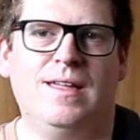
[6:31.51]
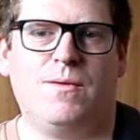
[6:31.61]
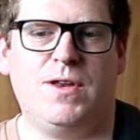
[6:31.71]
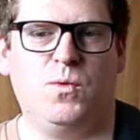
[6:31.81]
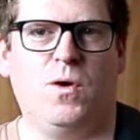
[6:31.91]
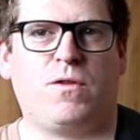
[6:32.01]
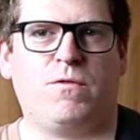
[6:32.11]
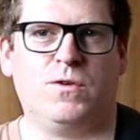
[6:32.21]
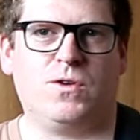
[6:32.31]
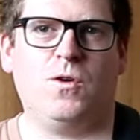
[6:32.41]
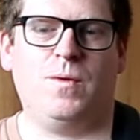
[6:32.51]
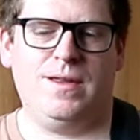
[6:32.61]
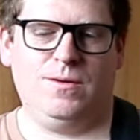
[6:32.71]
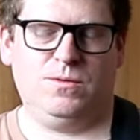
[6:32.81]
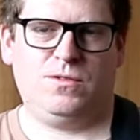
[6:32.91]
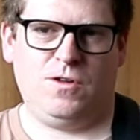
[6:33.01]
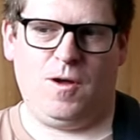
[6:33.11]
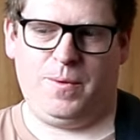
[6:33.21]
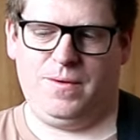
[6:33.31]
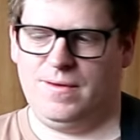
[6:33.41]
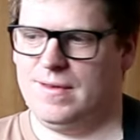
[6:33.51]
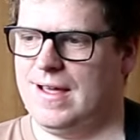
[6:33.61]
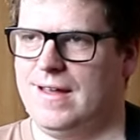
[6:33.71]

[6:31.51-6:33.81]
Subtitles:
When you walk through a doorway, you don't stop and